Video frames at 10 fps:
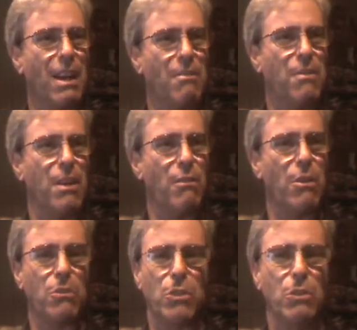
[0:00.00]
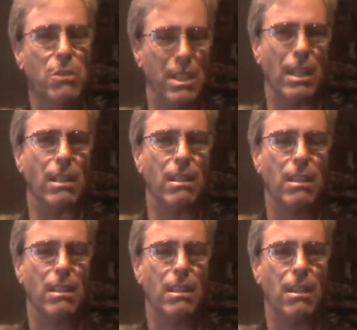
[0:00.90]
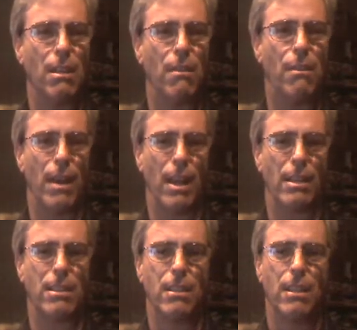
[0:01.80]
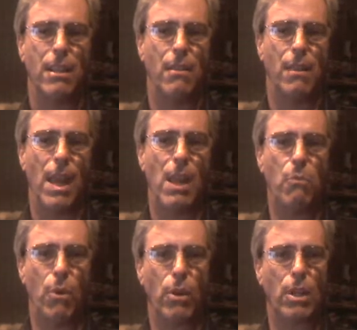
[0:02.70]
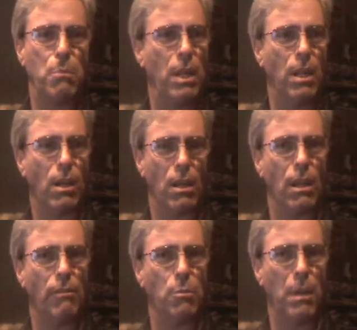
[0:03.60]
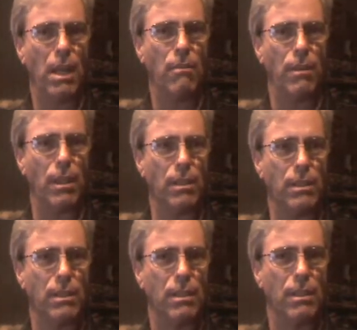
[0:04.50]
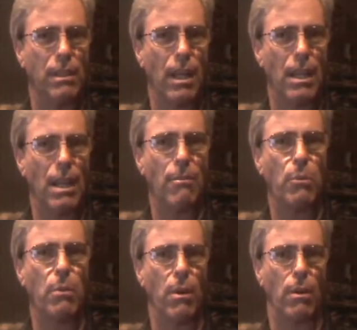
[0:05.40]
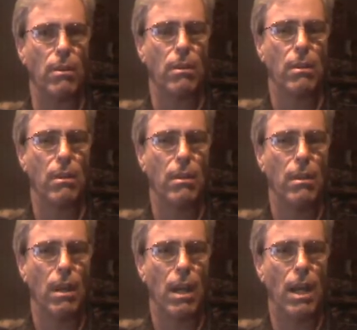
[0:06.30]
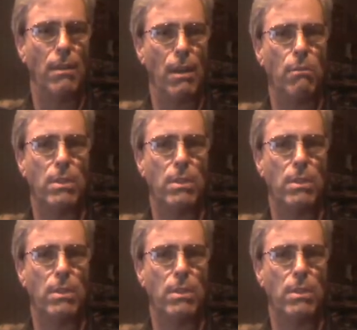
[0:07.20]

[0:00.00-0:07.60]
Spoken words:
of their own choosing, that they weren't competing on a level playing field and never were. And they